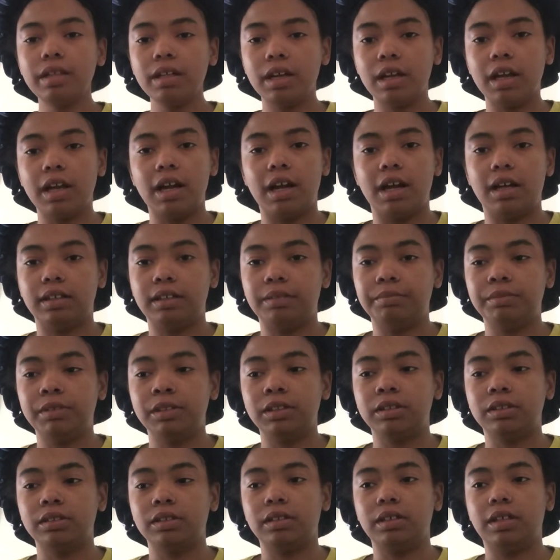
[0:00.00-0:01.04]
Yeah, let me,
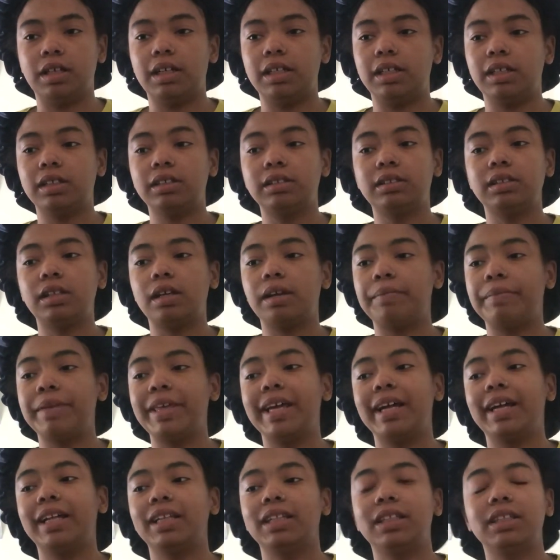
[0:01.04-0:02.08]
like, it took me
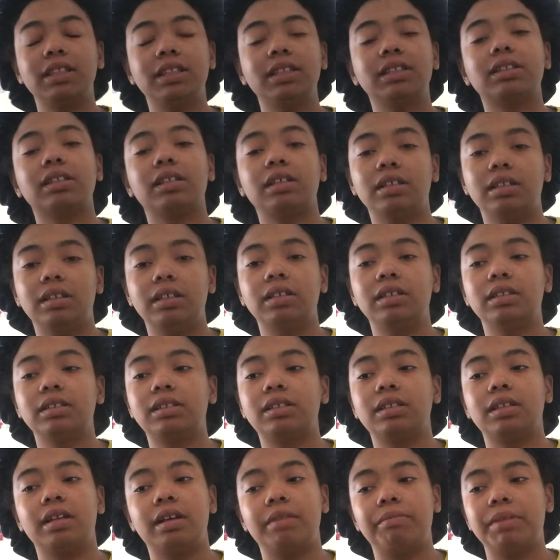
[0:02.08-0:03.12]
at least a good
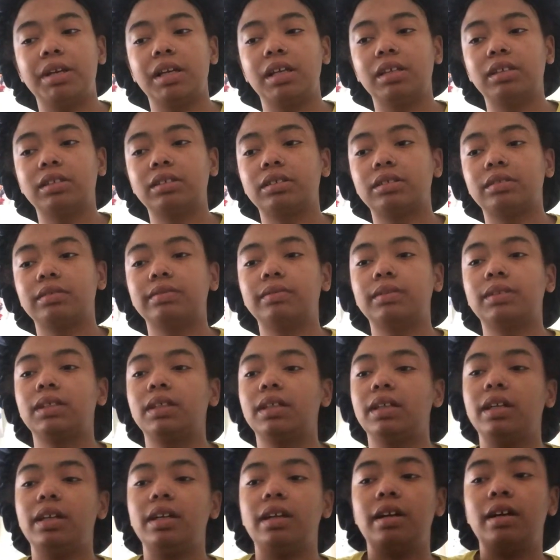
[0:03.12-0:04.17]
10 minutes to
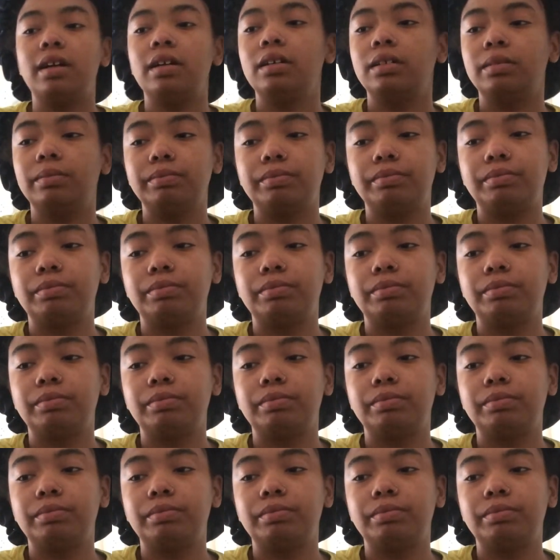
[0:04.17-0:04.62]
get up.